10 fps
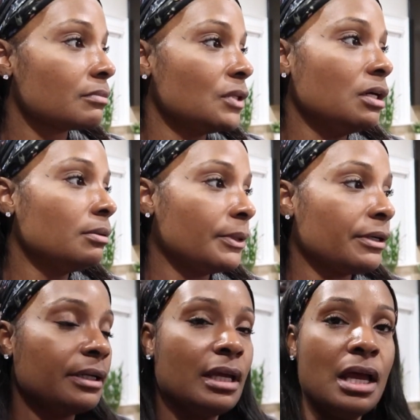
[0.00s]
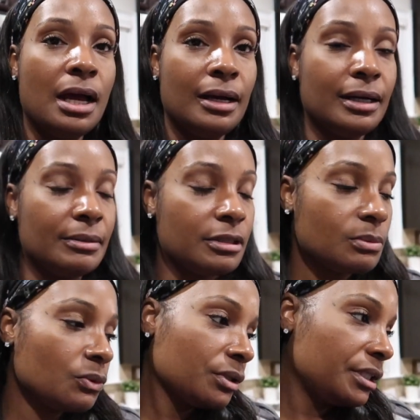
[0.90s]
No, Amari.
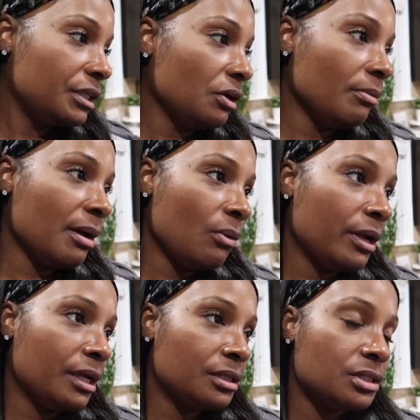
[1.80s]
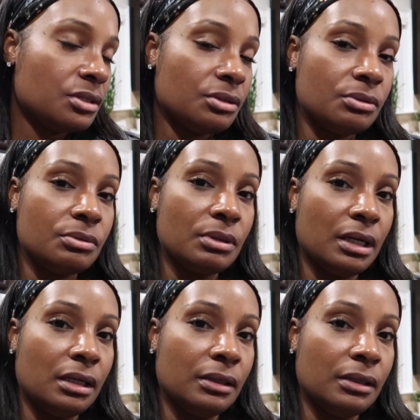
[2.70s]
This morning on my way to